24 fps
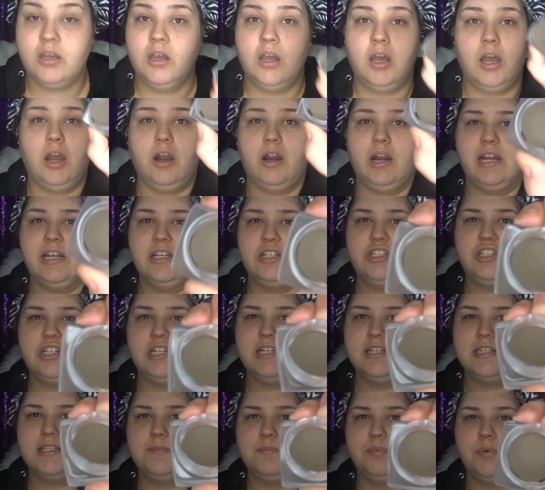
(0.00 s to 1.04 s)
Alright, she
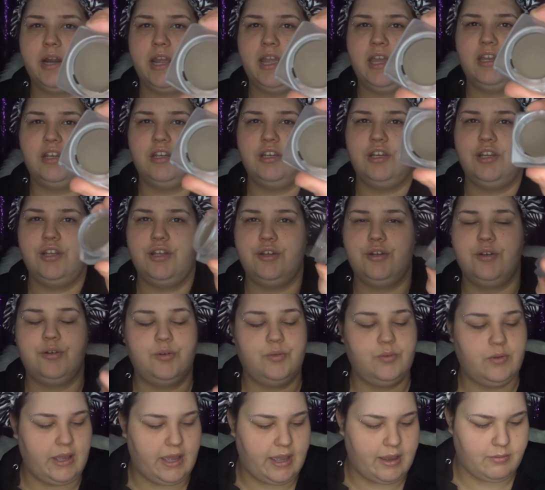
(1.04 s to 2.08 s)
is brand
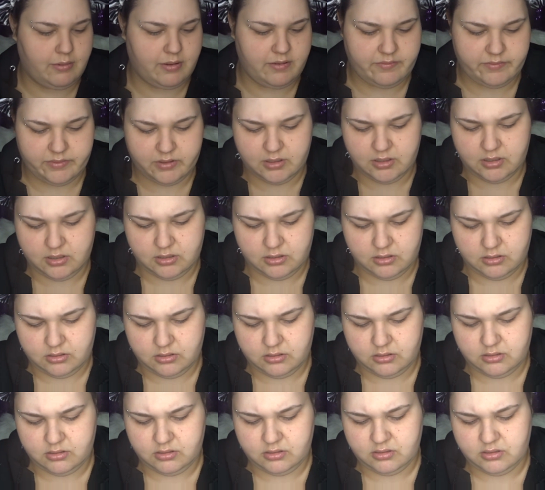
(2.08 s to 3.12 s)
new, however,
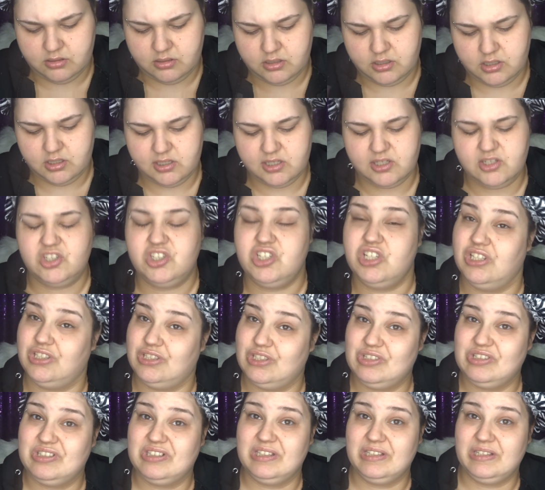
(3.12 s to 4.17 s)
she
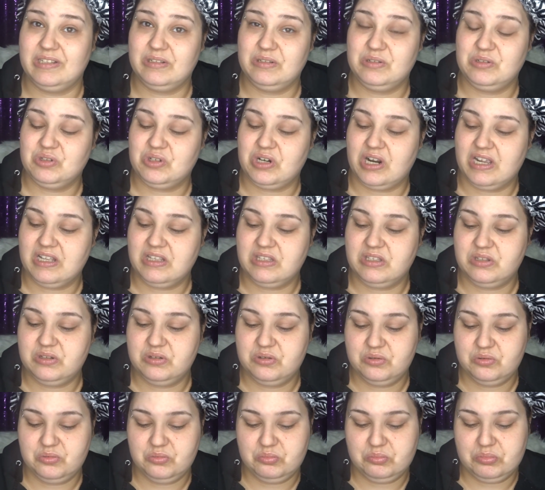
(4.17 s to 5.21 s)
looks a little dry
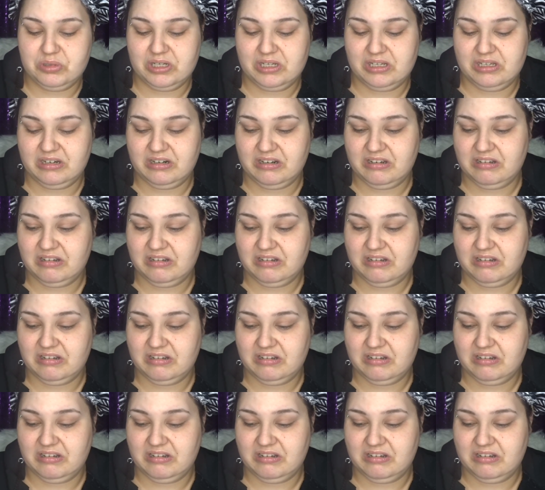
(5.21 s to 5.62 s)
too, but